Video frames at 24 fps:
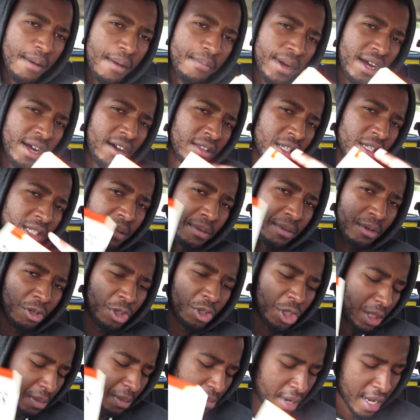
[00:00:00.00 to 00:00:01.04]
power of the
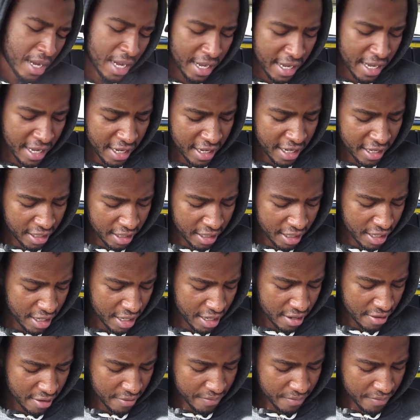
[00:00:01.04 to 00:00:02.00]
subconscious mind,